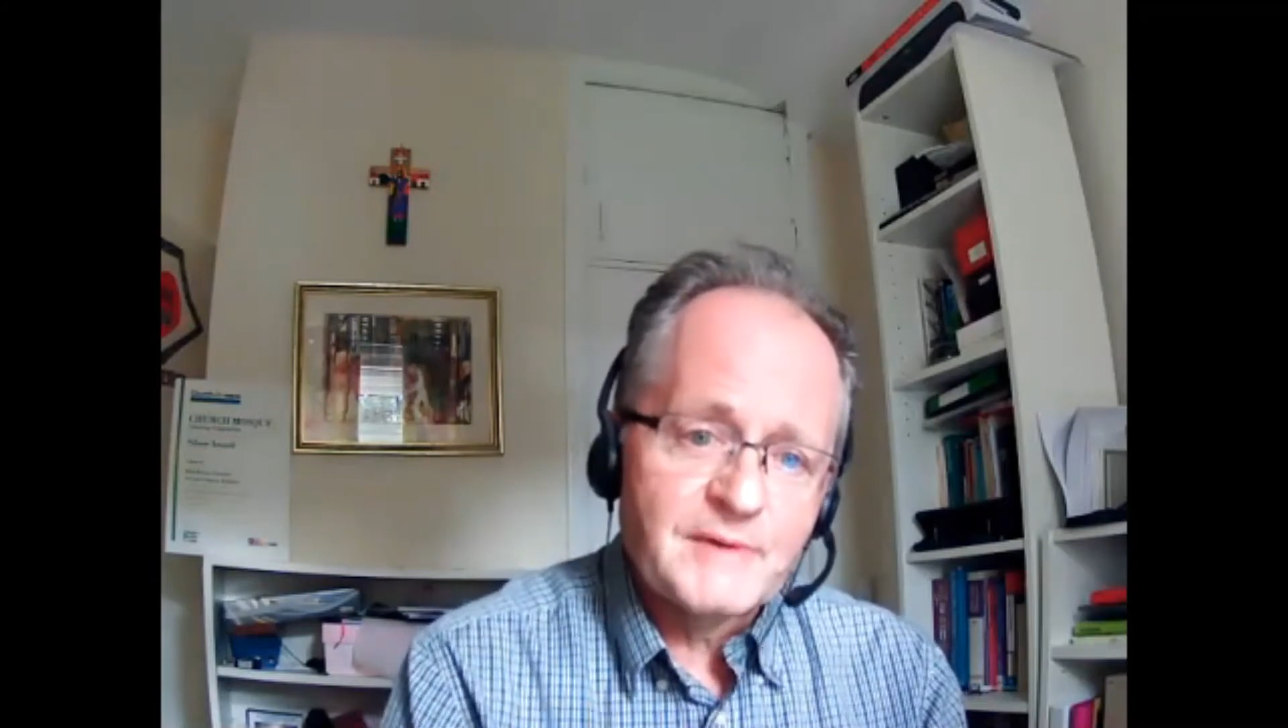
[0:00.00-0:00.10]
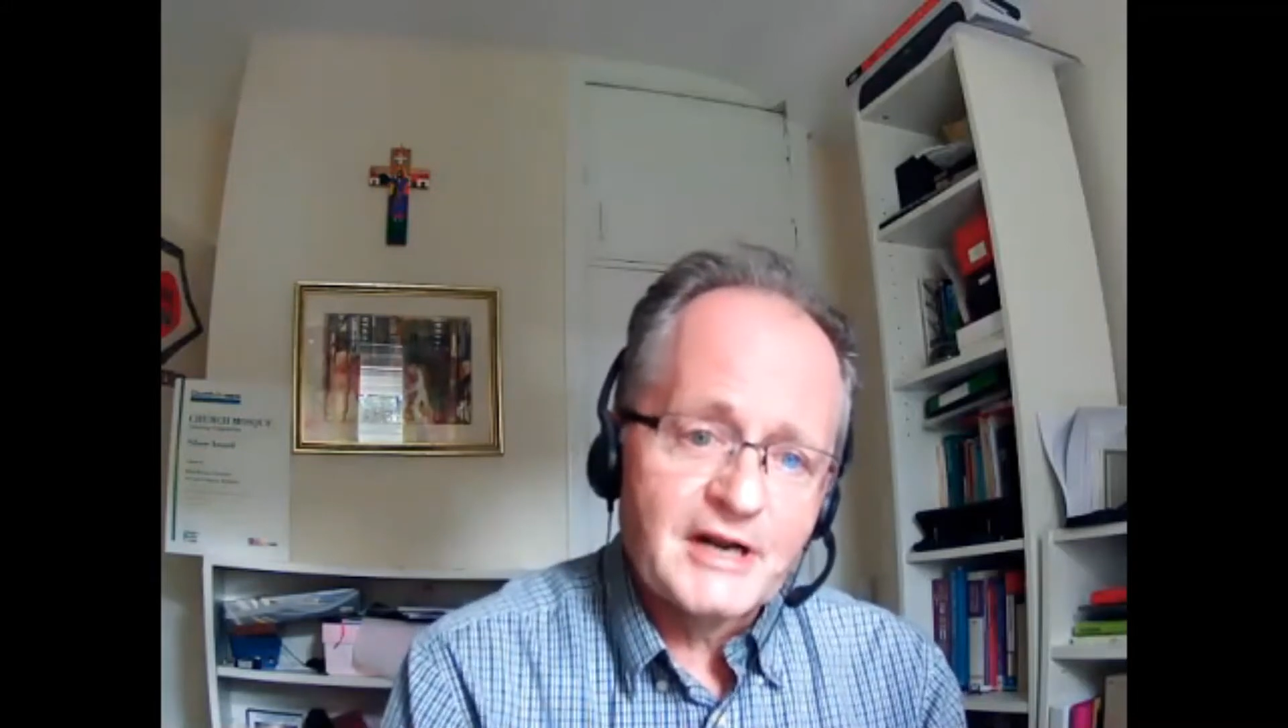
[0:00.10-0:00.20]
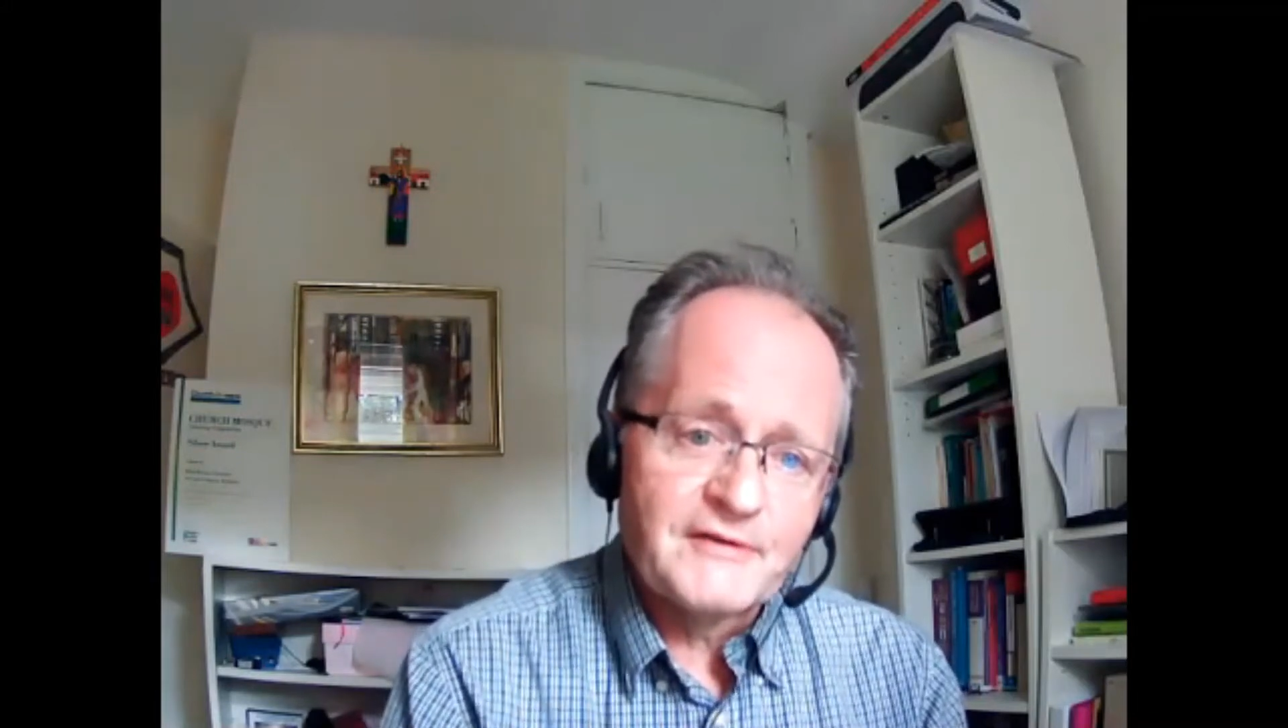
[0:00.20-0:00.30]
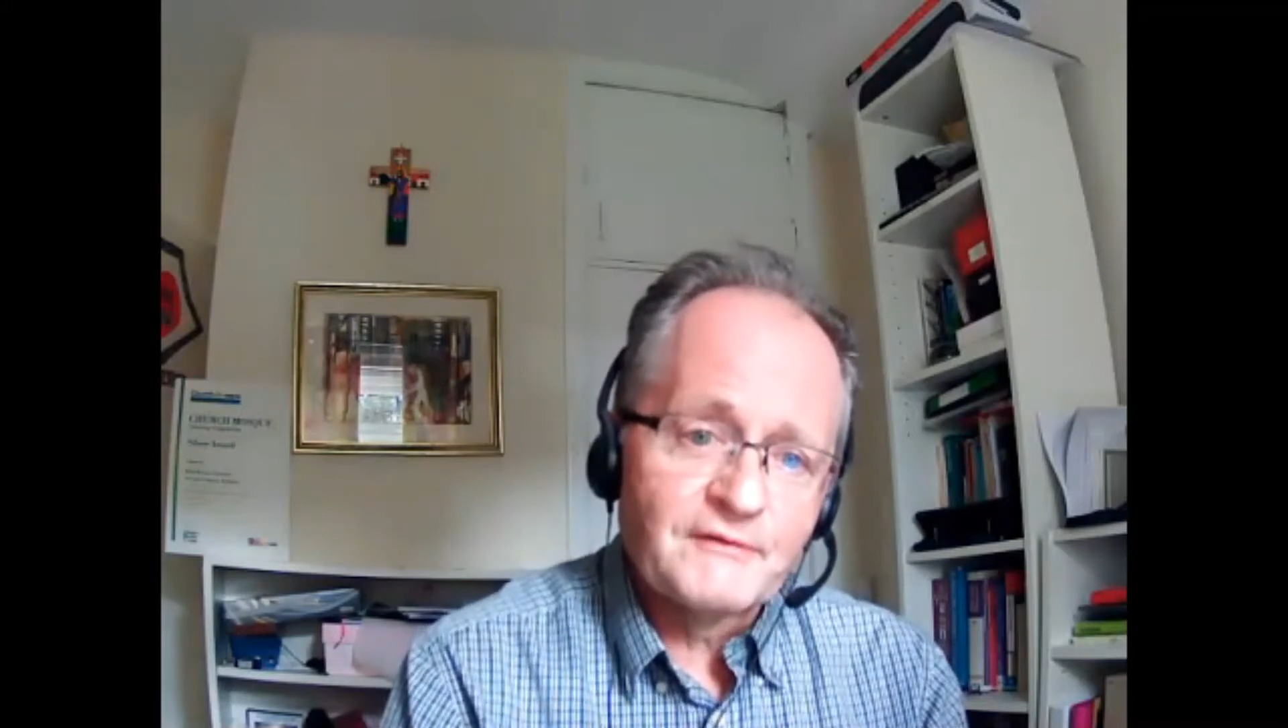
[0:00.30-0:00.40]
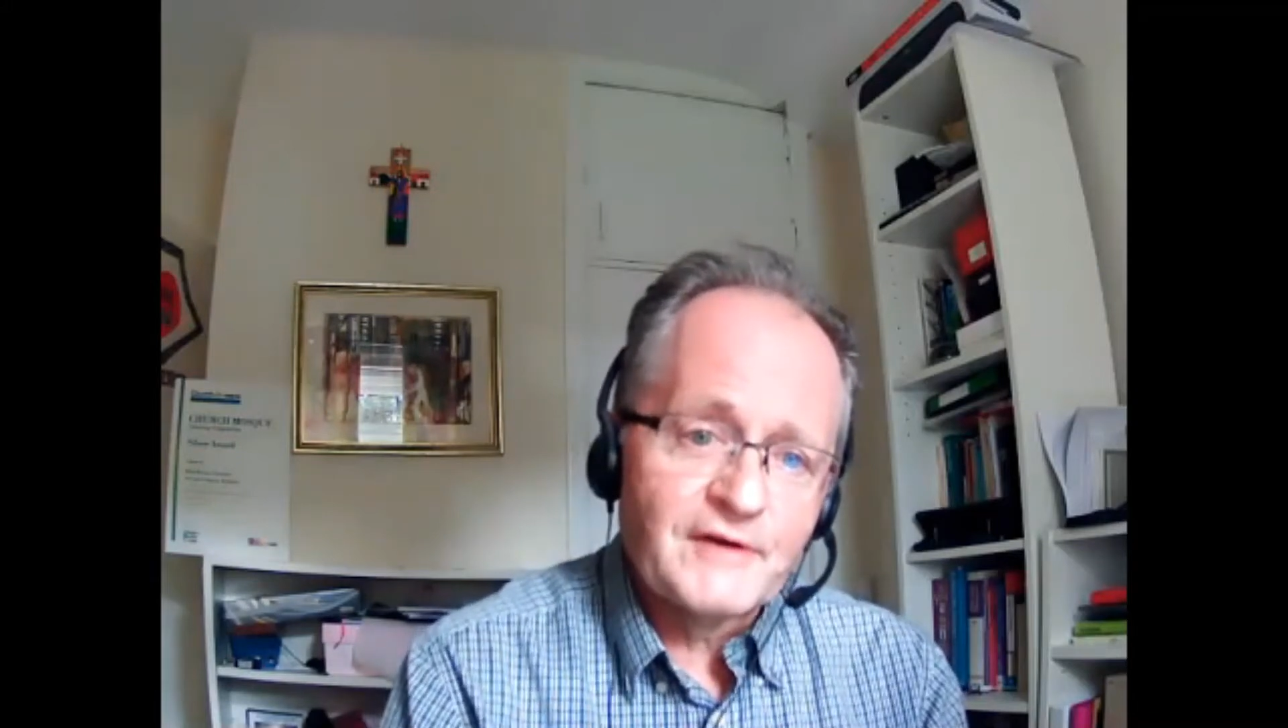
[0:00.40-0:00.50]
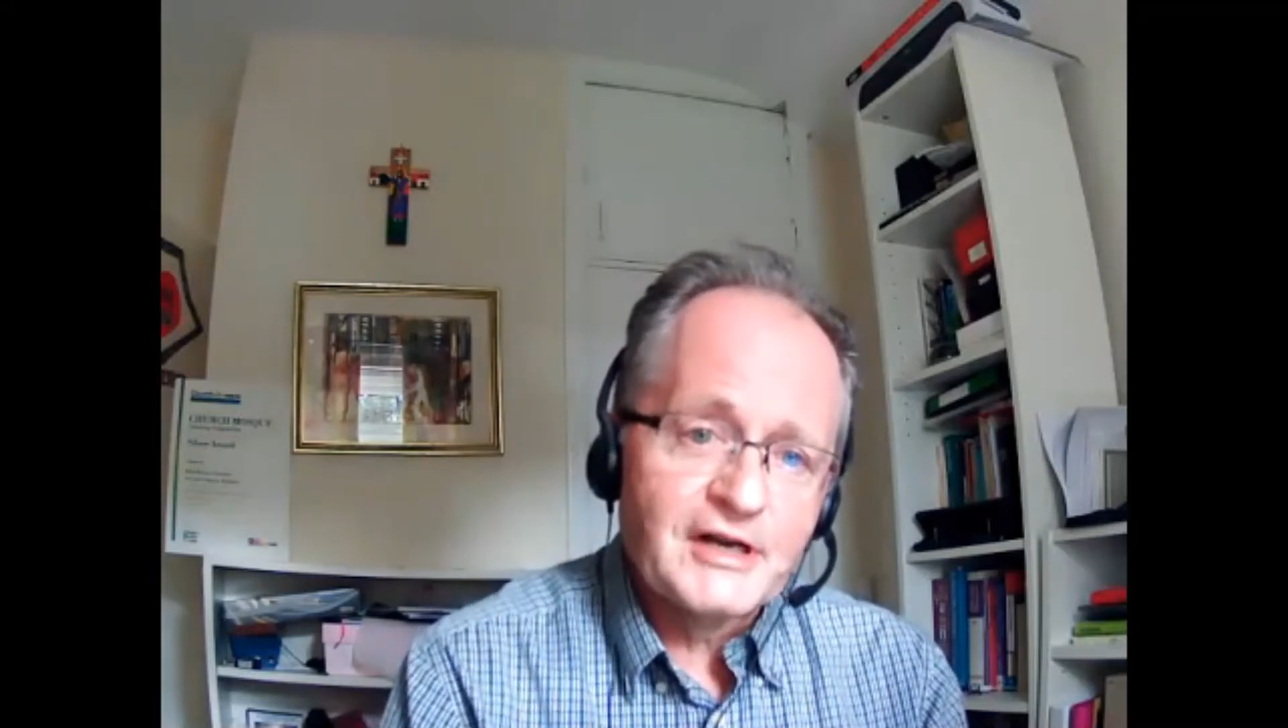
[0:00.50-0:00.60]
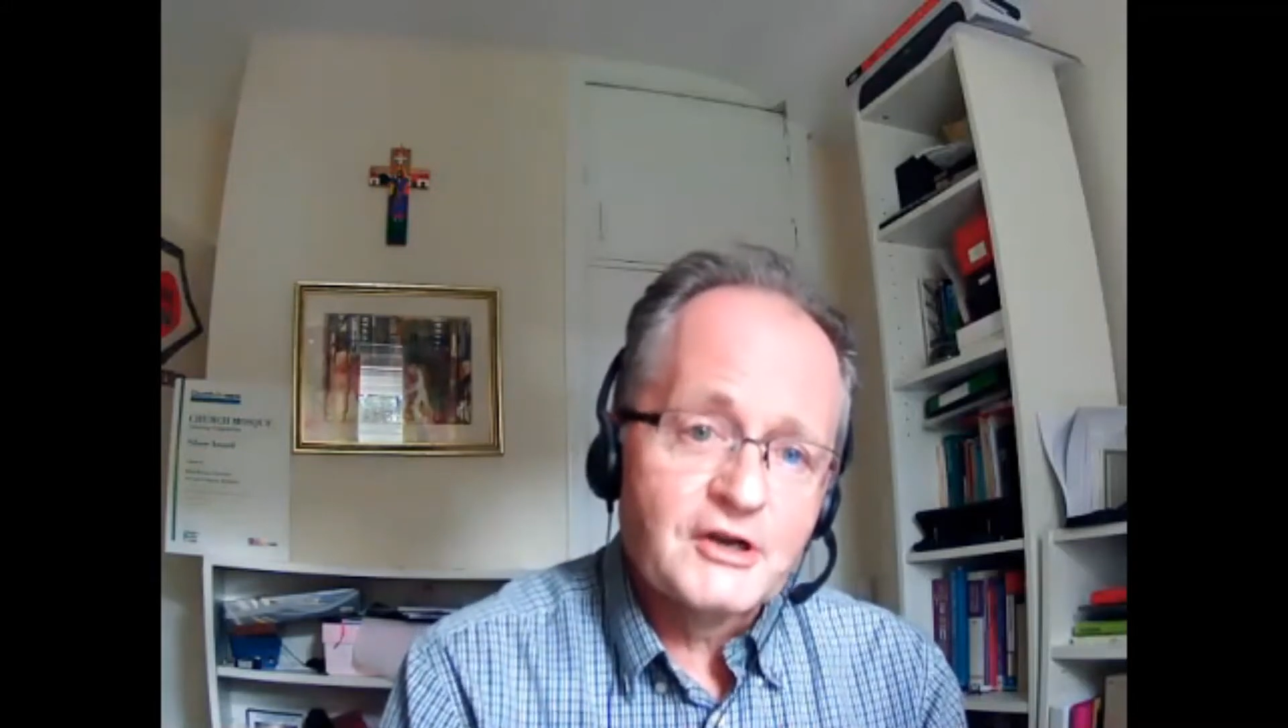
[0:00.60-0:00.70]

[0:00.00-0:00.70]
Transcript: and I felt very